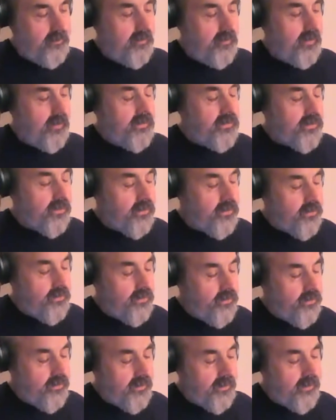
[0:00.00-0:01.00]
So
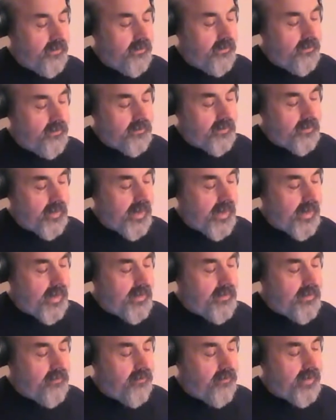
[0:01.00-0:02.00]
you
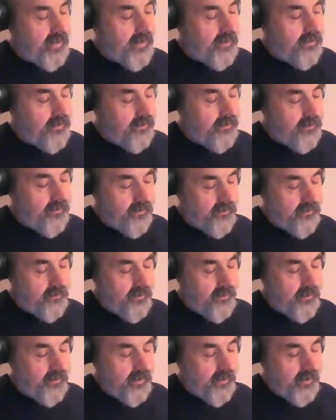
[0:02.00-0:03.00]
slide around,
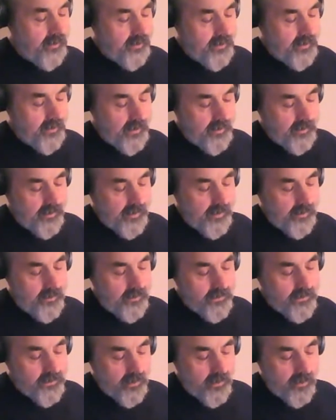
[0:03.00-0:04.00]
get
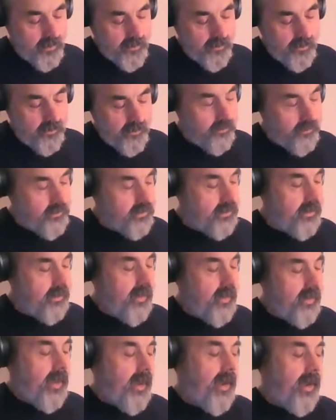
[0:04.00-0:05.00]
used to all those.
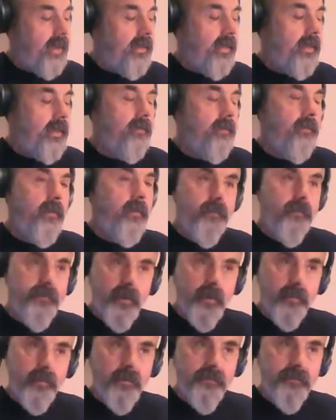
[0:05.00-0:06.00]
And then
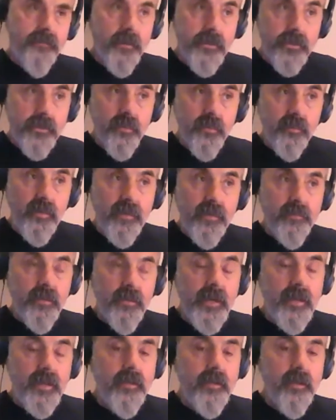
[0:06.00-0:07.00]
from the first one we
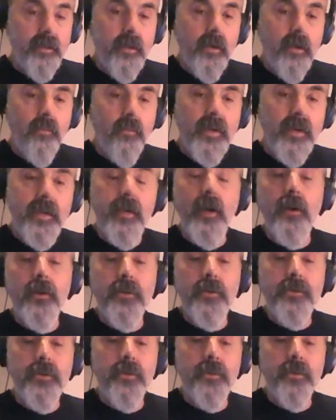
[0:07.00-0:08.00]
played, we can
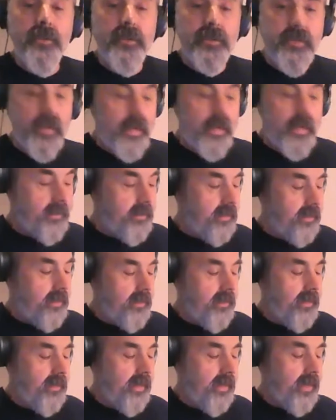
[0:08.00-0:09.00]
also descend
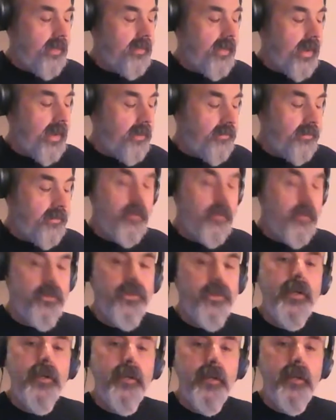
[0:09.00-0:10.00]
down to the
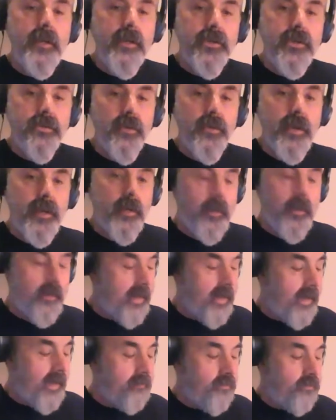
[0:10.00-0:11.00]
G and D string
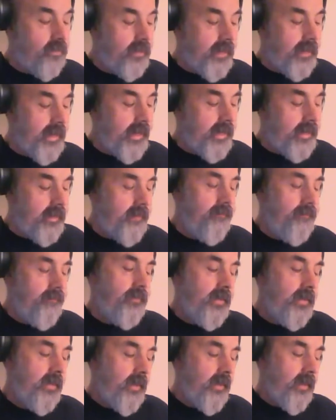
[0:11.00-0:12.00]
and play
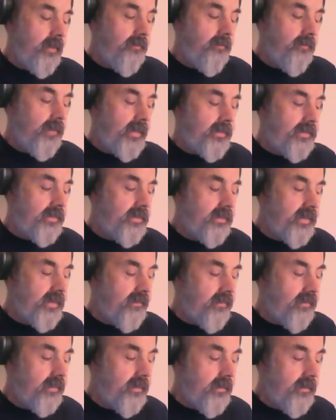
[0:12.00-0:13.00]
frets
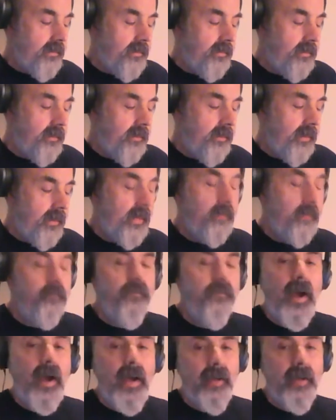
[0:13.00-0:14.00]
7 and
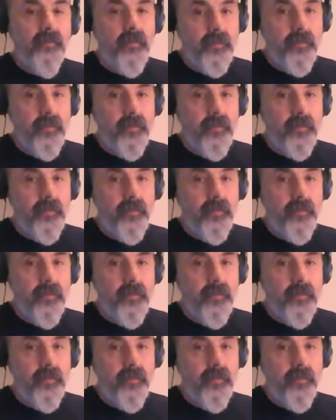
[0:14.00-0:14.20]
5.